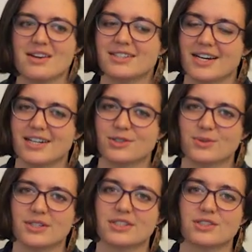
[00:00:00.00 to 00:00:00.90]

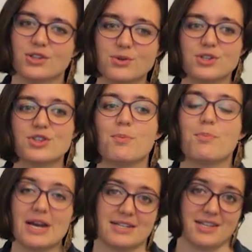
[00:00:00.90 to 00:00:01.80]
Now, those are the
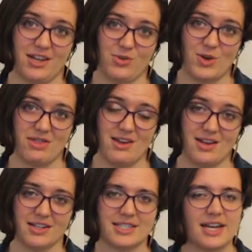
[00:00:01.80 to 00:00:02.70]
basic three
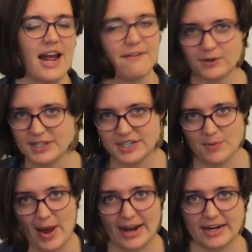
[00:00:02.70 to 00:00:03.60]
things that every
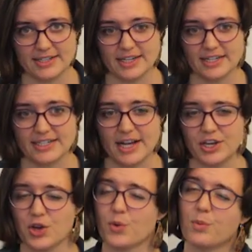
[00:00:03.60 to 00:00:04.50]
seed packet is going to tell
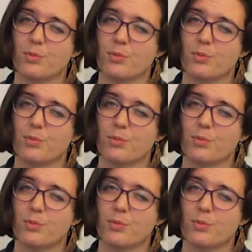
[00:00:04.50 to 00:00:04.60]
you.